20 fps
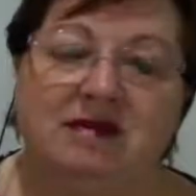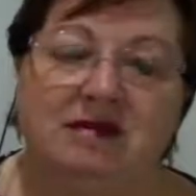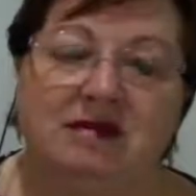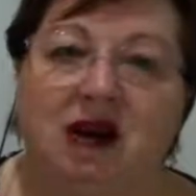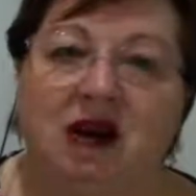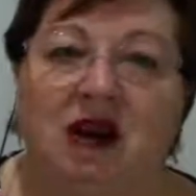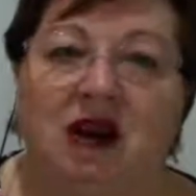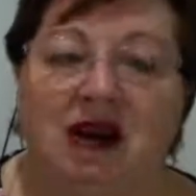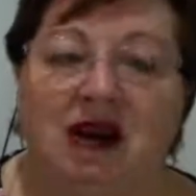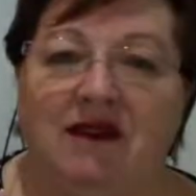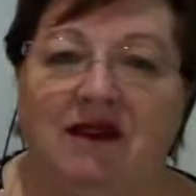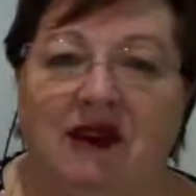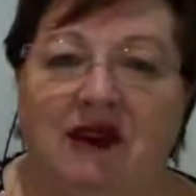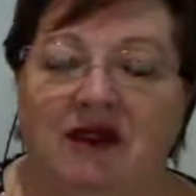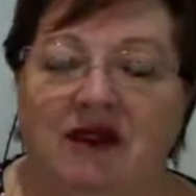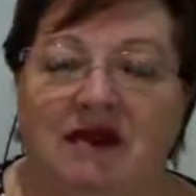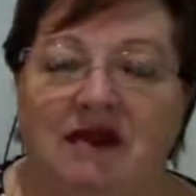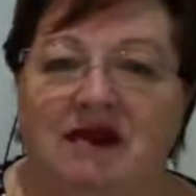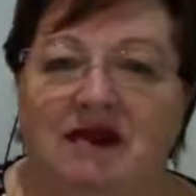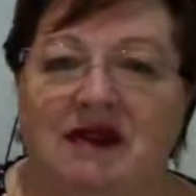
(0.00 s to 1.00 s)
high
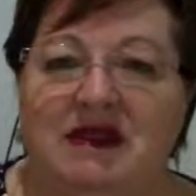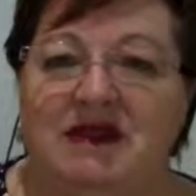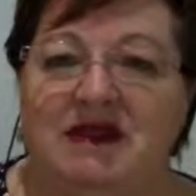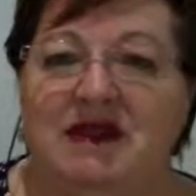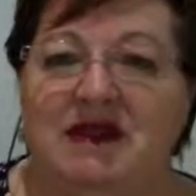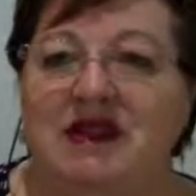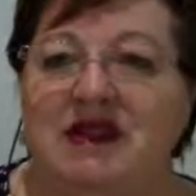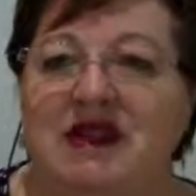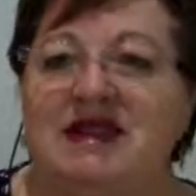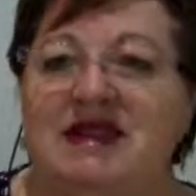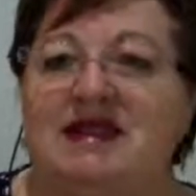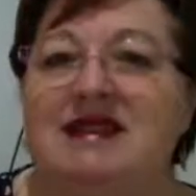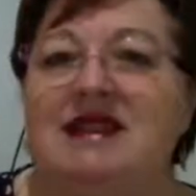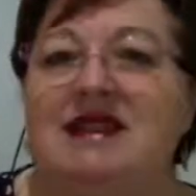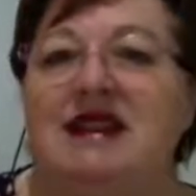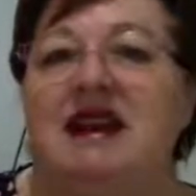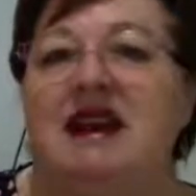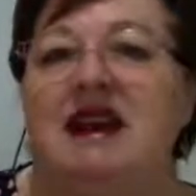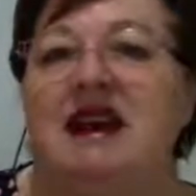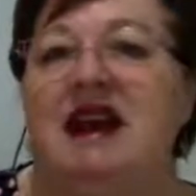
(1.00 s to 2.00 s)
volumes of stress
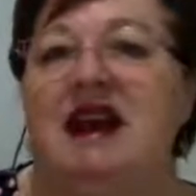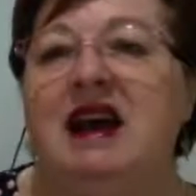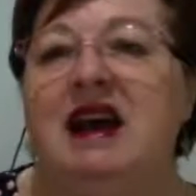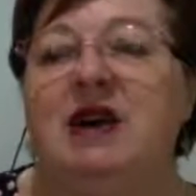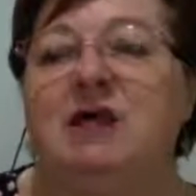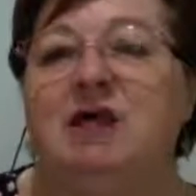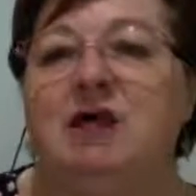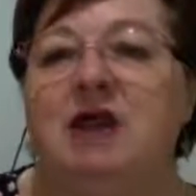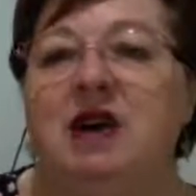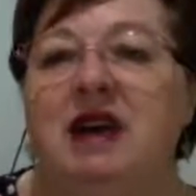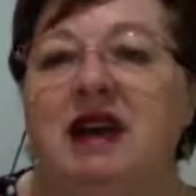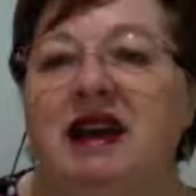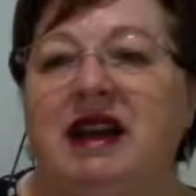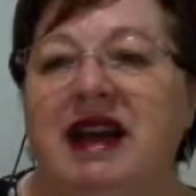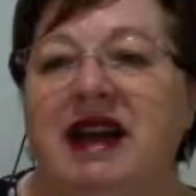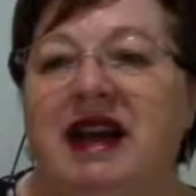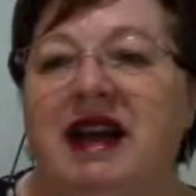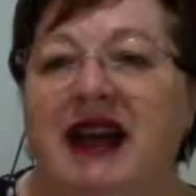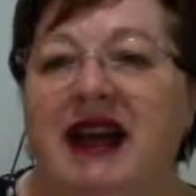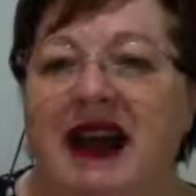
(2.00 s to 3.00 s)
and work
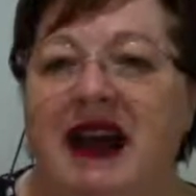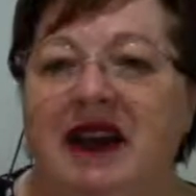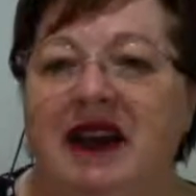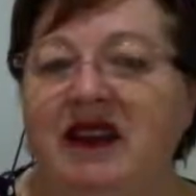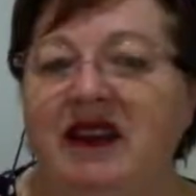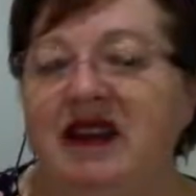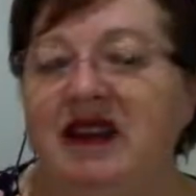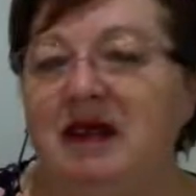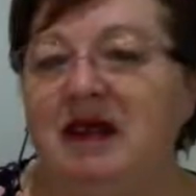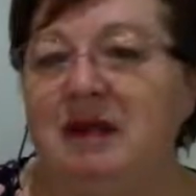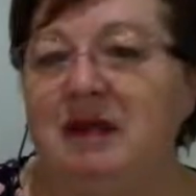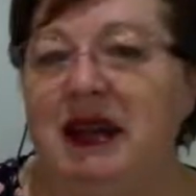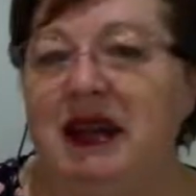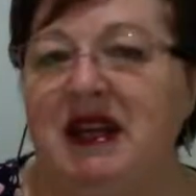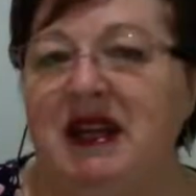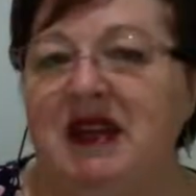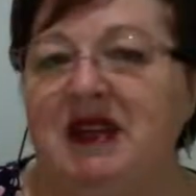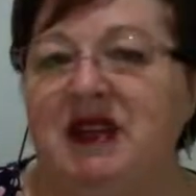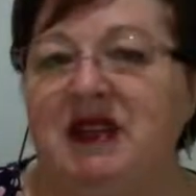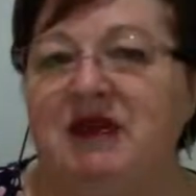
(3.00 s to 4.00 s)
out how you can
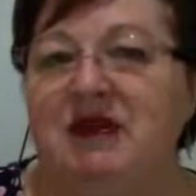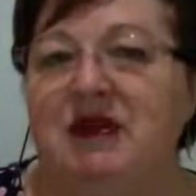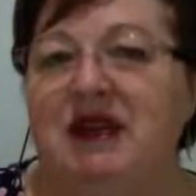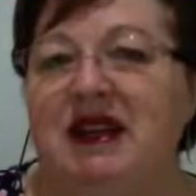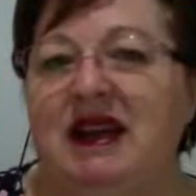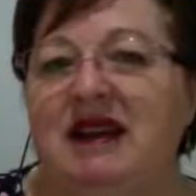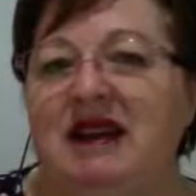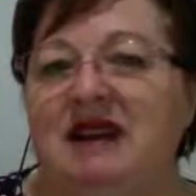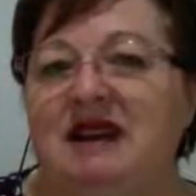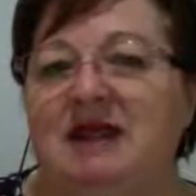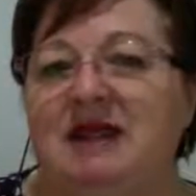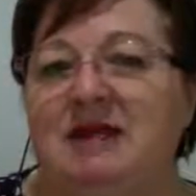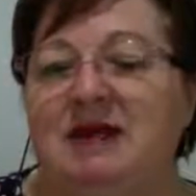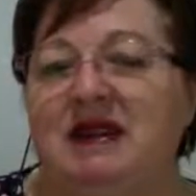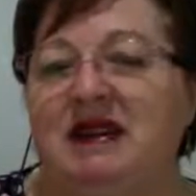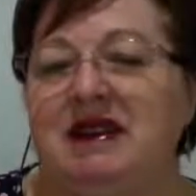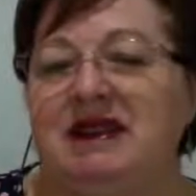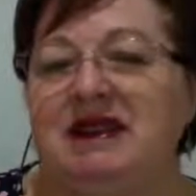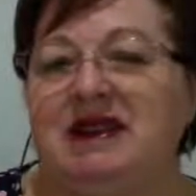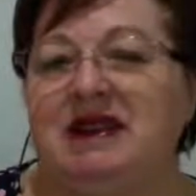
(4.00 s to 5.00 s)
manage it without
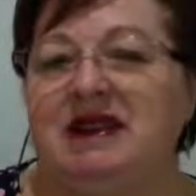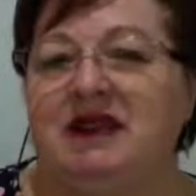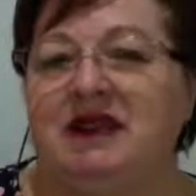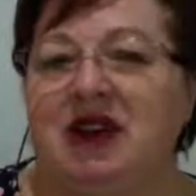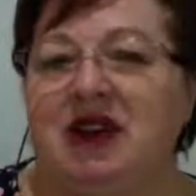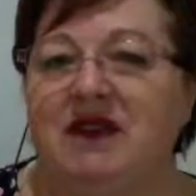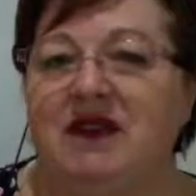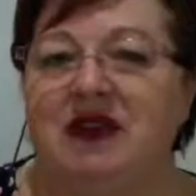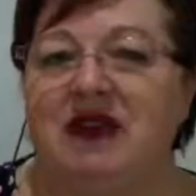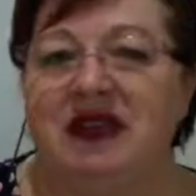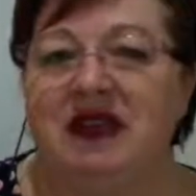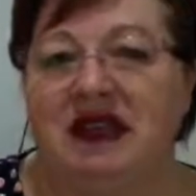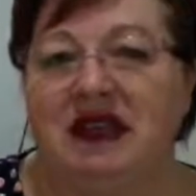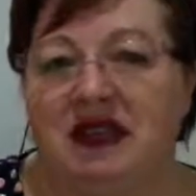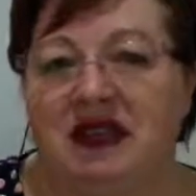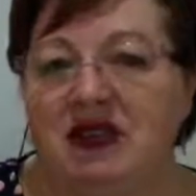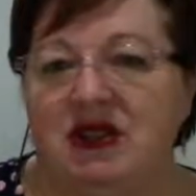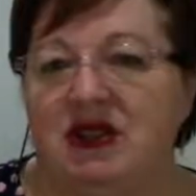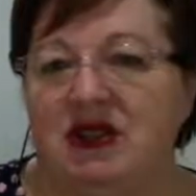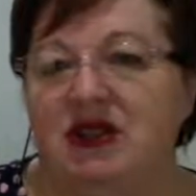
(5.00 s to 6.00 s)
tipping yourself over
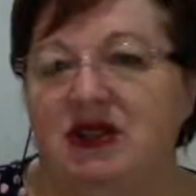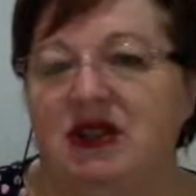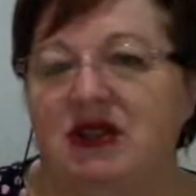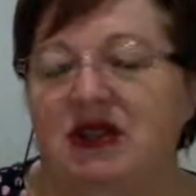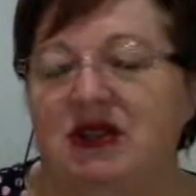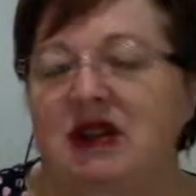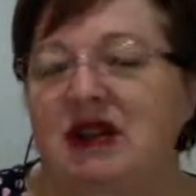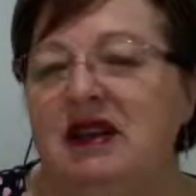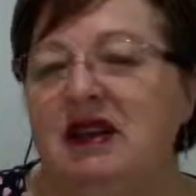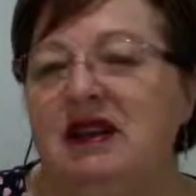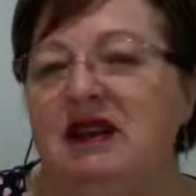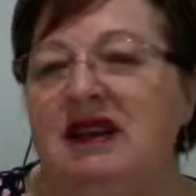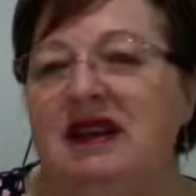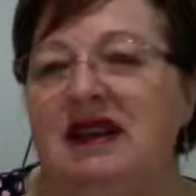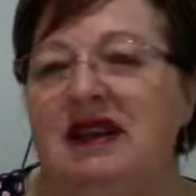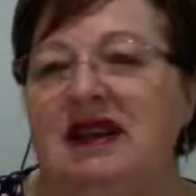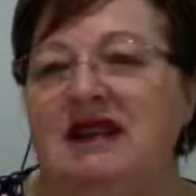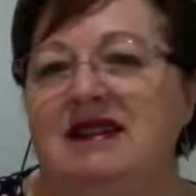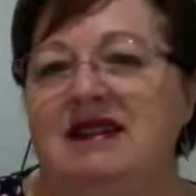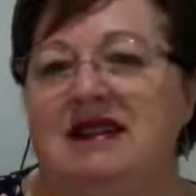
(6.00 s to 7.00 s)
into
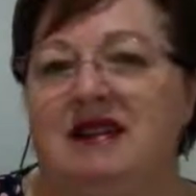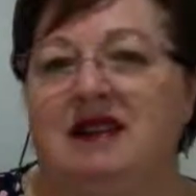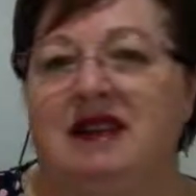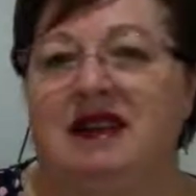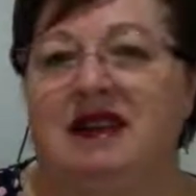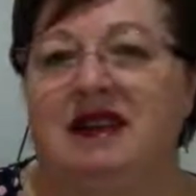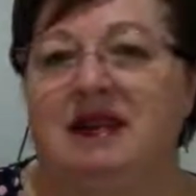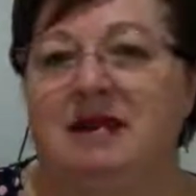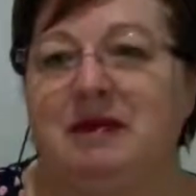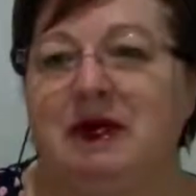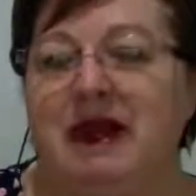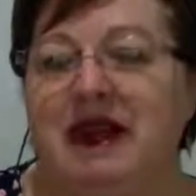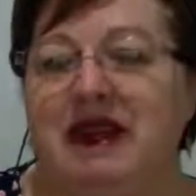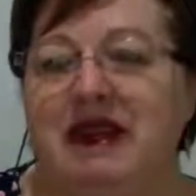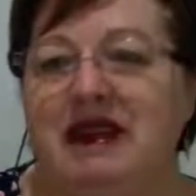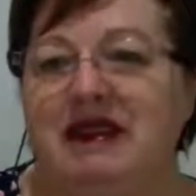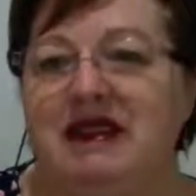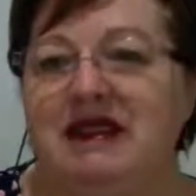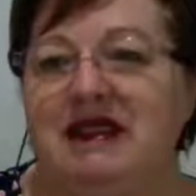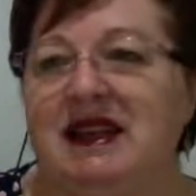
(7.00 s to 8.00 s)
the anxiety and
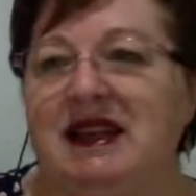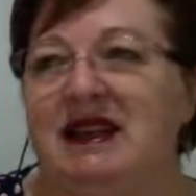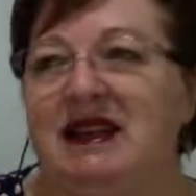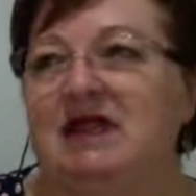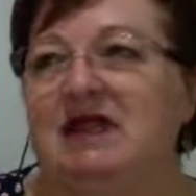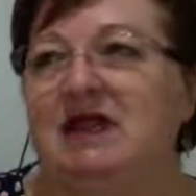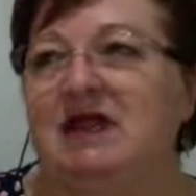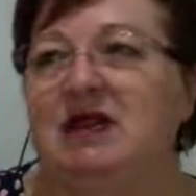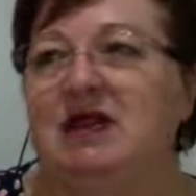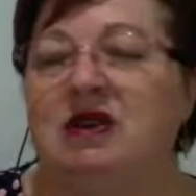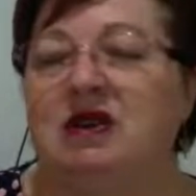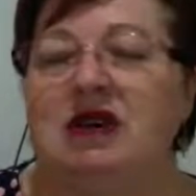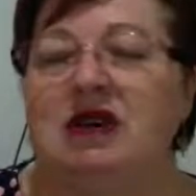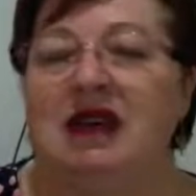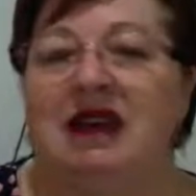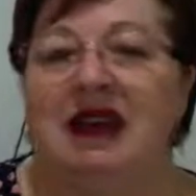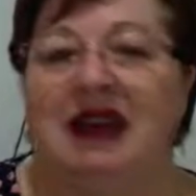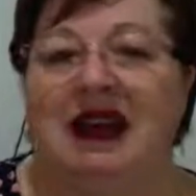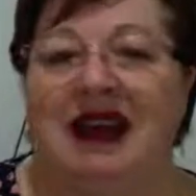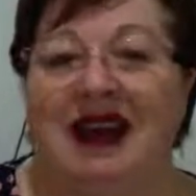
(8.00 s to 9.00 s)
panic attacks or
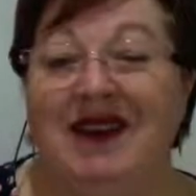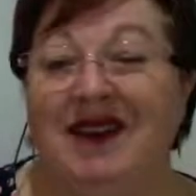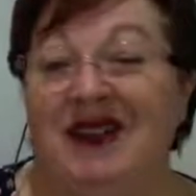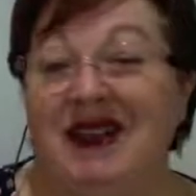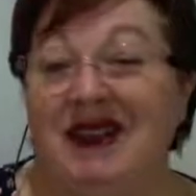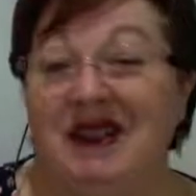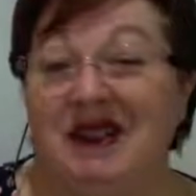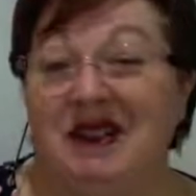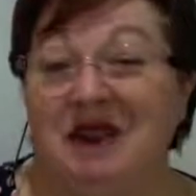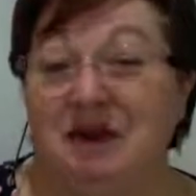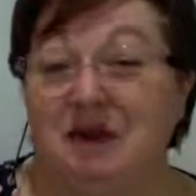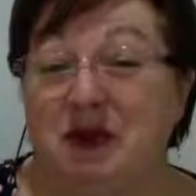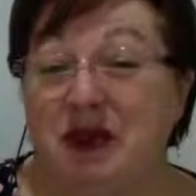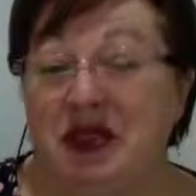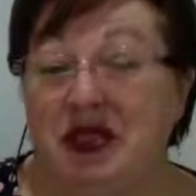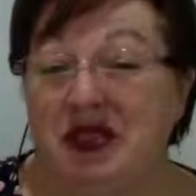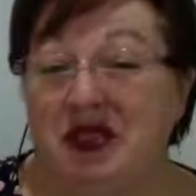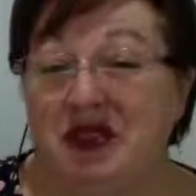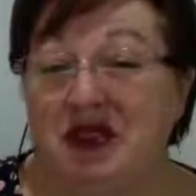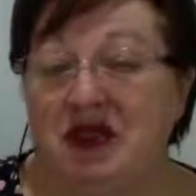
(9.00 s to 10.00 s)
having the
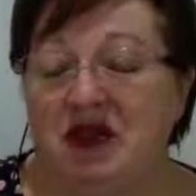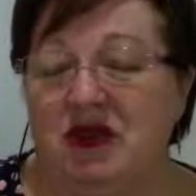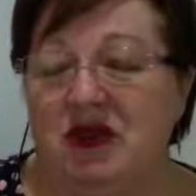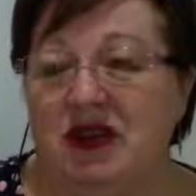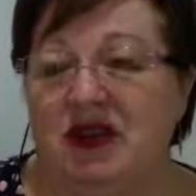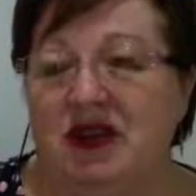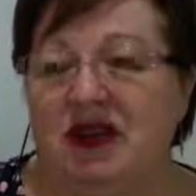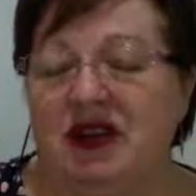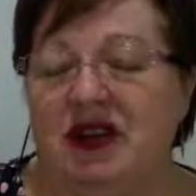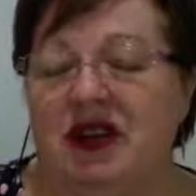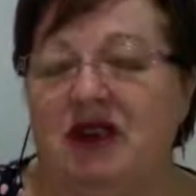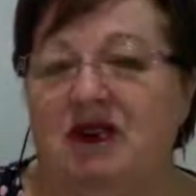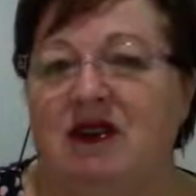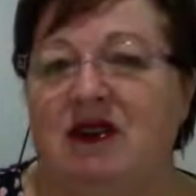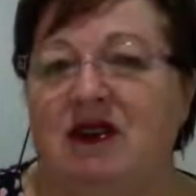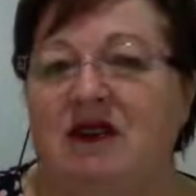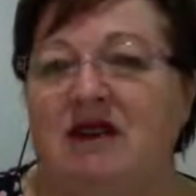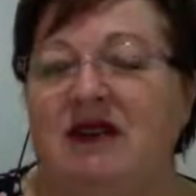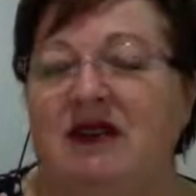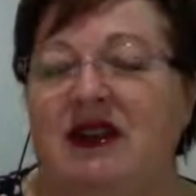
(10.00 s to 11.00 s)
depression trigger go
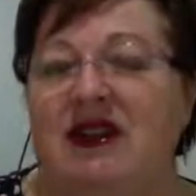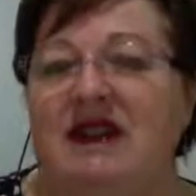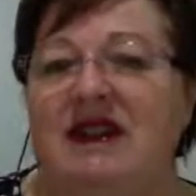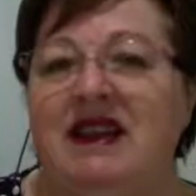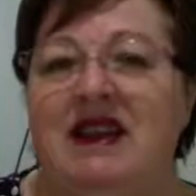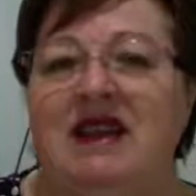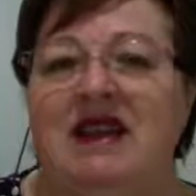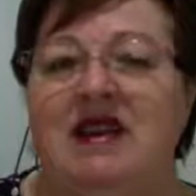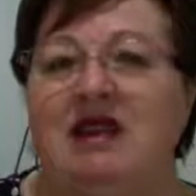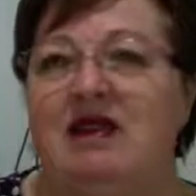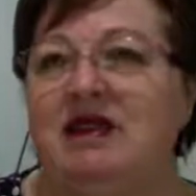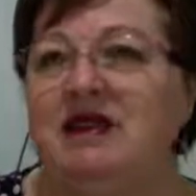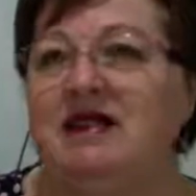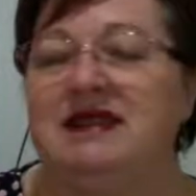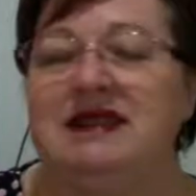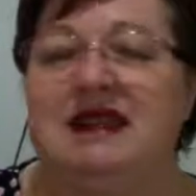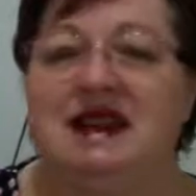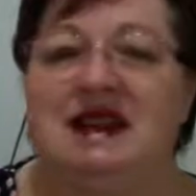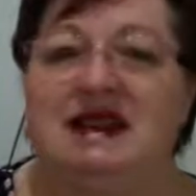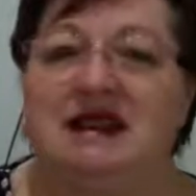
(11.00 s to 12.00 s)
off and then you
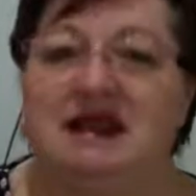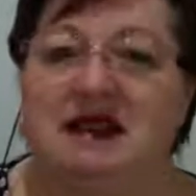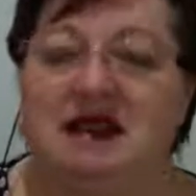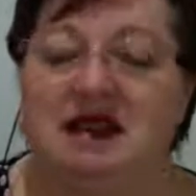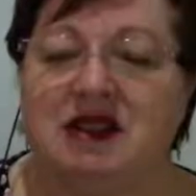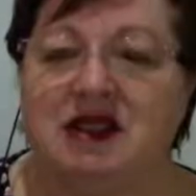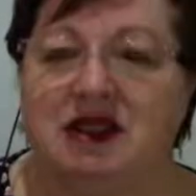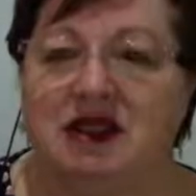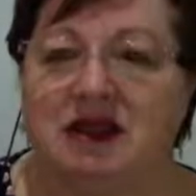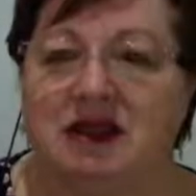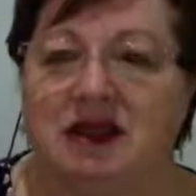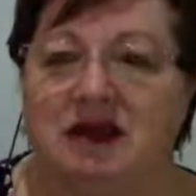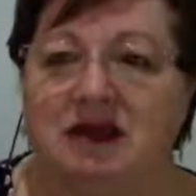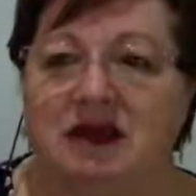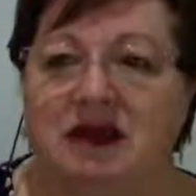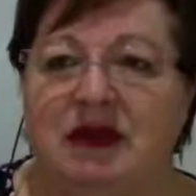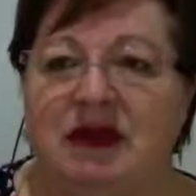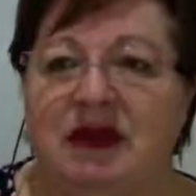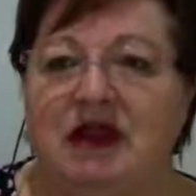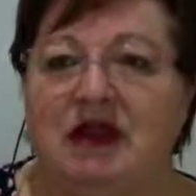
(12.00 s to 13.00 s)
lose days at a time.